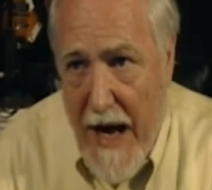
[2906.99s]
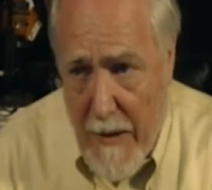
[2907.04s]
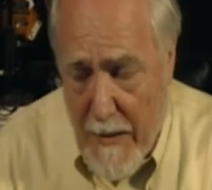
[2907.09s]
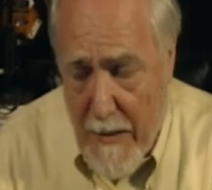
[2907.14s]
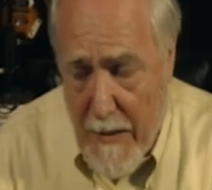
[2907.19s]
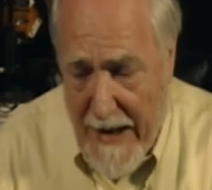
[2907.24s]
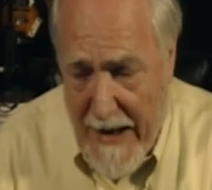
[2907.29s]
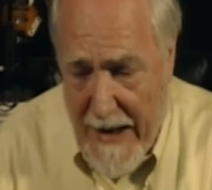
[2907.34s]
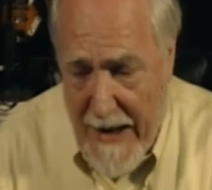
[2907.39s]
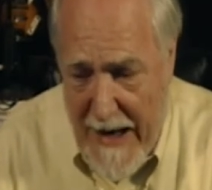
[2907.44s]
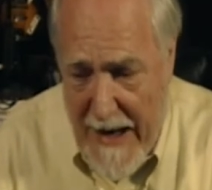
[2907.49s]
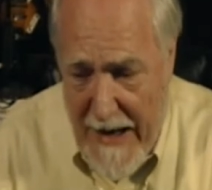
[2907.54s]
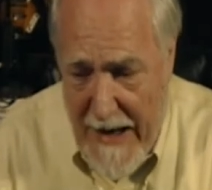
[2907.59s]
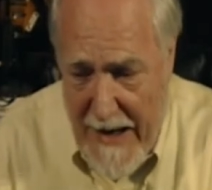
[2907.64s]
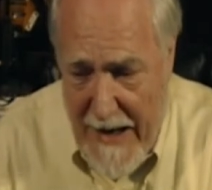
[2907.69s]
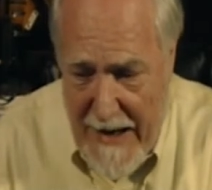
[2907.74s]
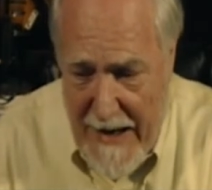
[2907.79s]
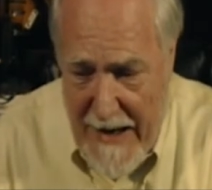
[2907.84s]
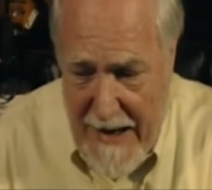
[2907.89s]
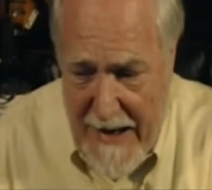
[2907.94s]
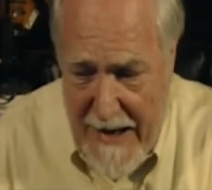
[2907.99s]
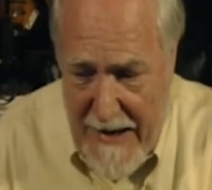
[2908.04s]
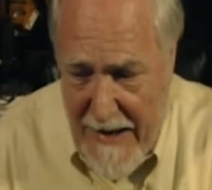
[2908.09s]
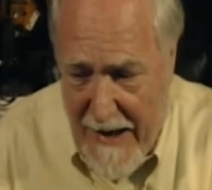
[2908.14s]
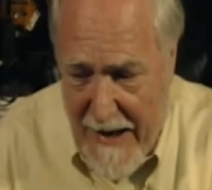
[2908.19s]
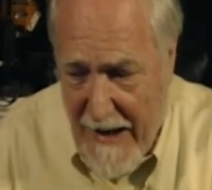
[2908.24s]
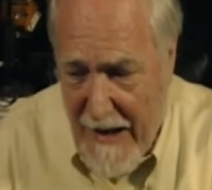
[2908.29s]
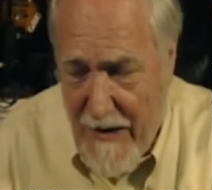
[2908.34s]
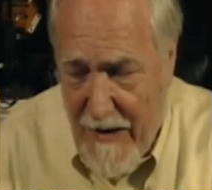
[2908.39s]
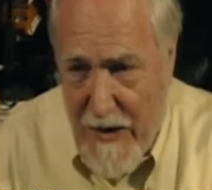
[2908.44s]
But the
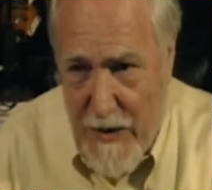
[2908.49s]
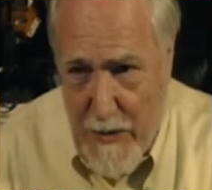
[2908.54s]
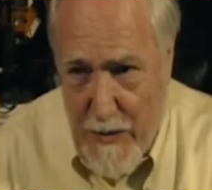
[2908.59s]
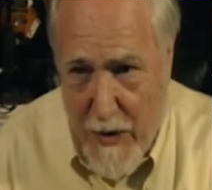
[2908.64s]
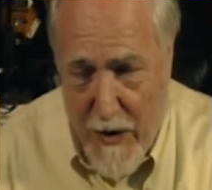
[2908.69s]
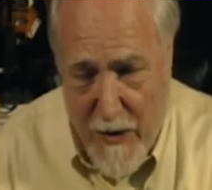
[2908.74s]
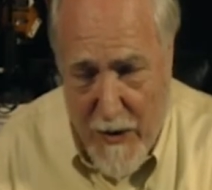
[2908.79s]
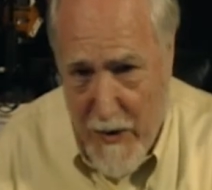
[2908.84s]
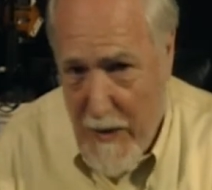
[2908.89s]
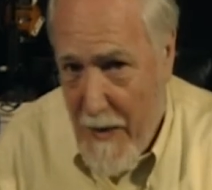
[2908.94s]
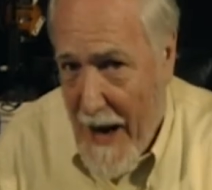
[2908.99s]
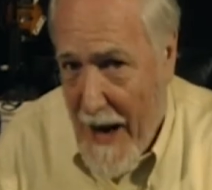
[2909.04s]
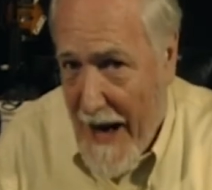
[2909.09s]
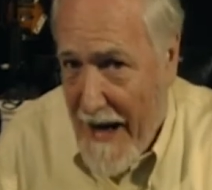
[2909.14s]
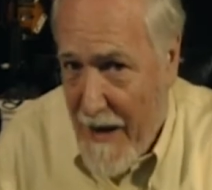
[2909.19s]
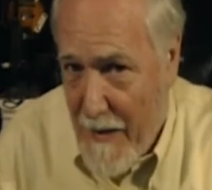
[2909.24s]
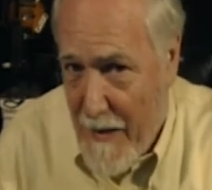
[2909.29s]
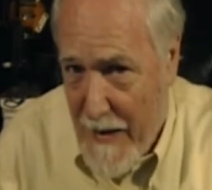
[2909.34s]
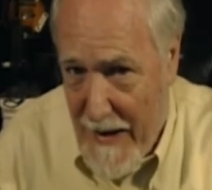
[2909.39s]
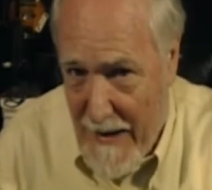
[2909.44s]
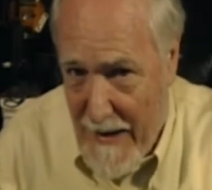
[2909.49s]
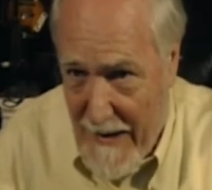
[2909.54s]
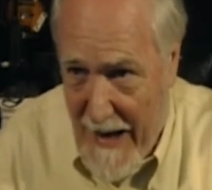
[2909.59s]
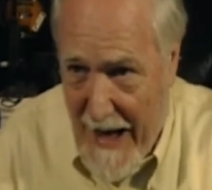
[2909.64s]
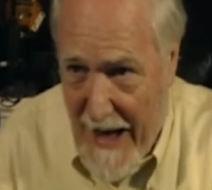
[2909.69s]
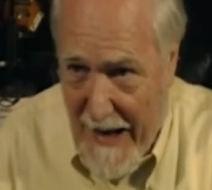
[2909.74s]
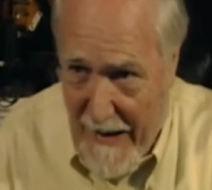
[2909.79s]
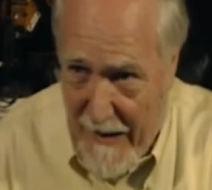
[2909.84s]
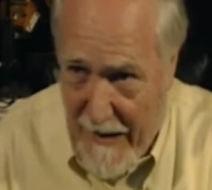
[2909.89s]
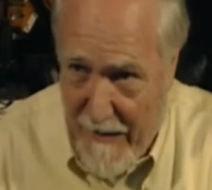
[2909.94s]
title of his book reminded me a
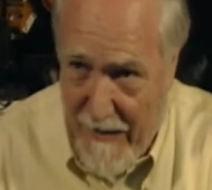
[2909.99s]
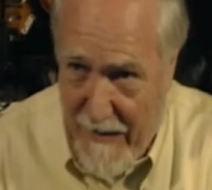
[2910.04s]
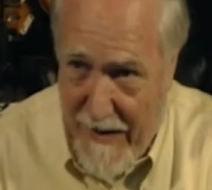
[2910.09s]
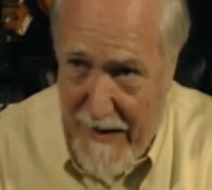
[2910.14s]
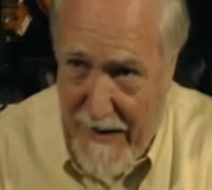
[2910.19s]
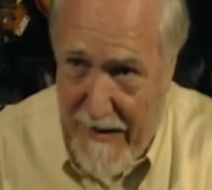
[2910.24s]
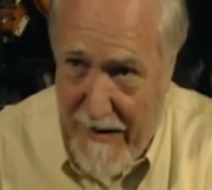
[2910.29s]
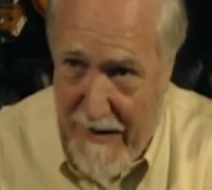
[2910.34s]
lot of the